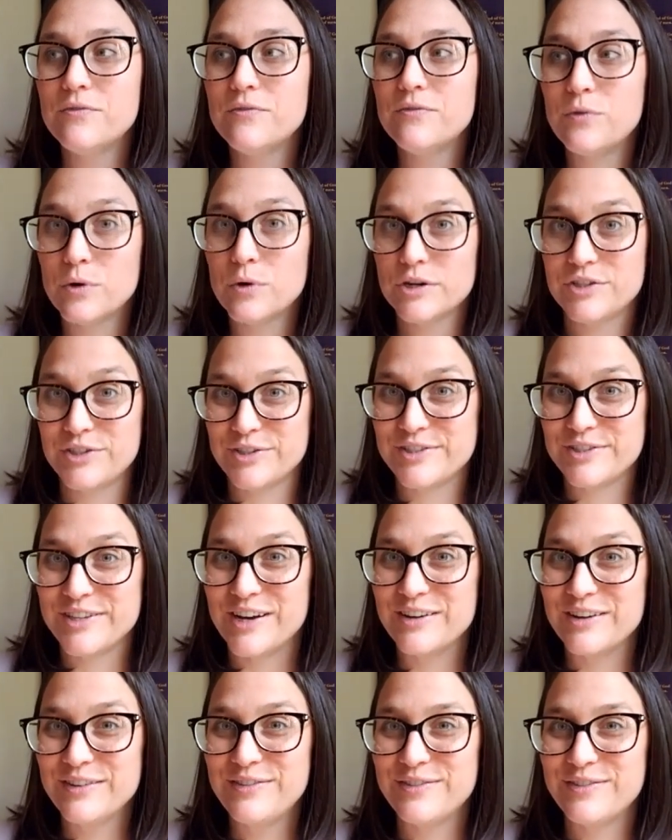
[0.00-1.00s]
force
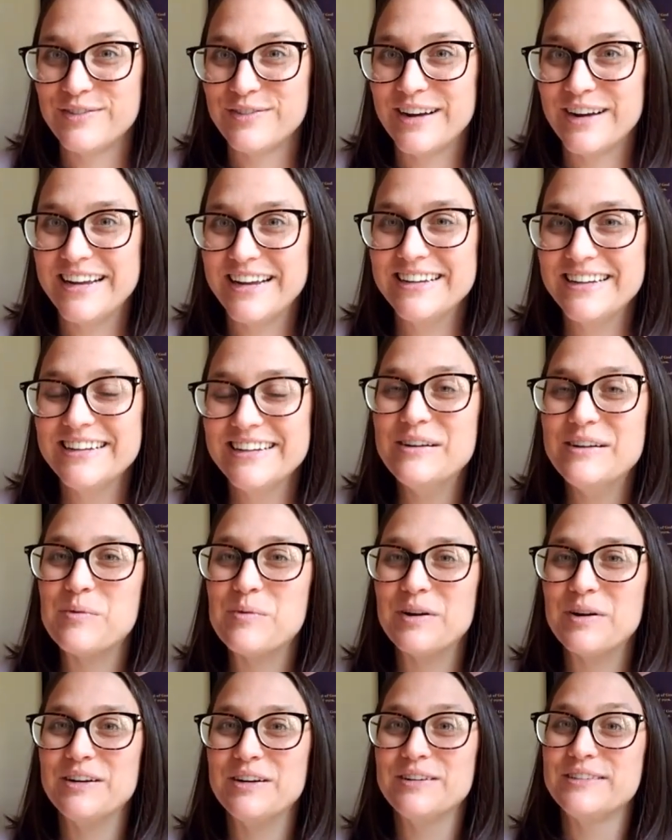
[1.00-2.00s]
yourself, right?
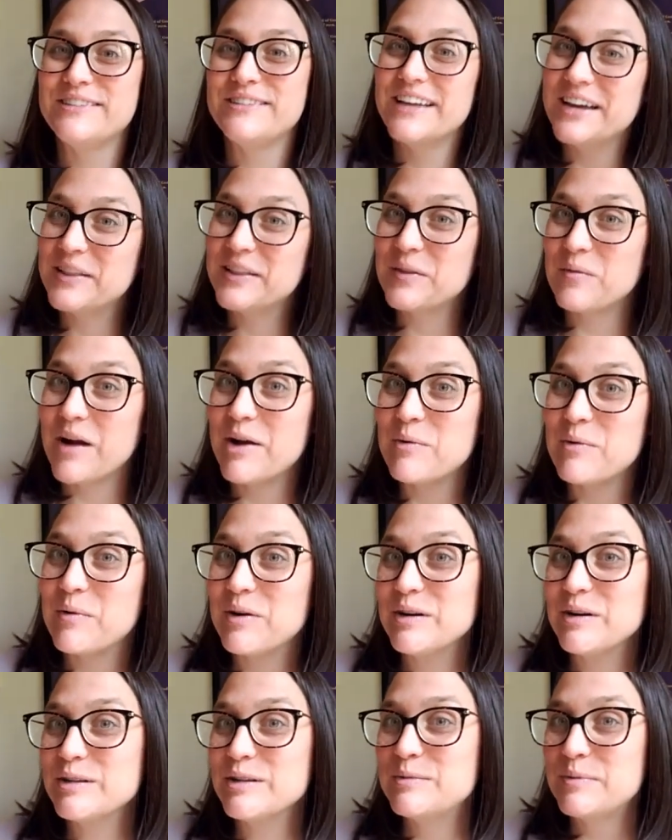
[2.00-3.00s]
Where you're saying the right
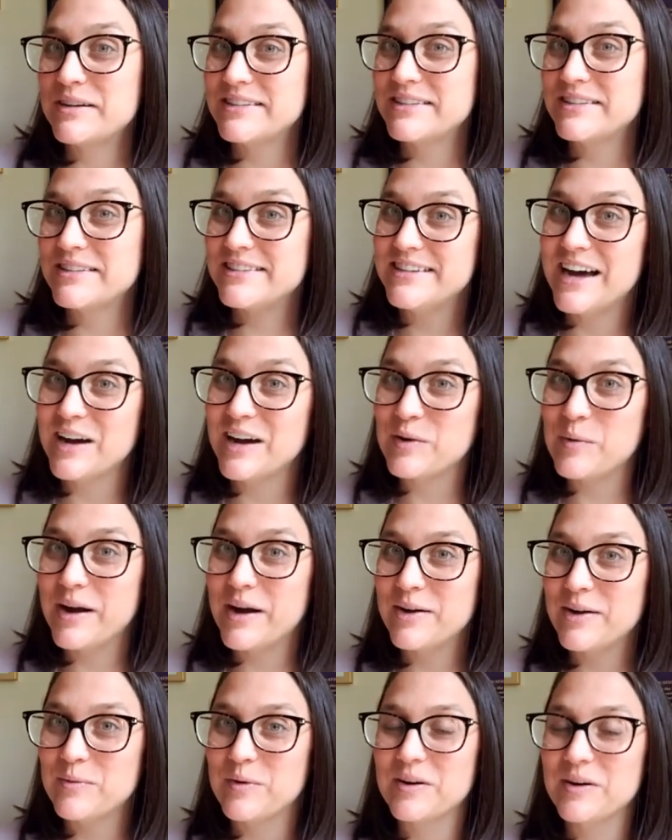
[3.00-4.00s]
words, but it's not
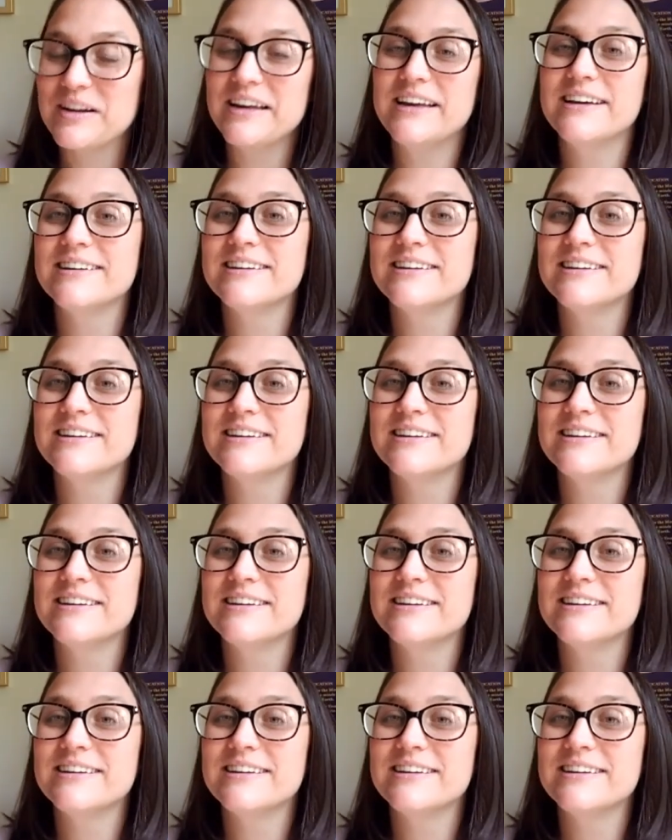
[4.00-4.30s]
quite working.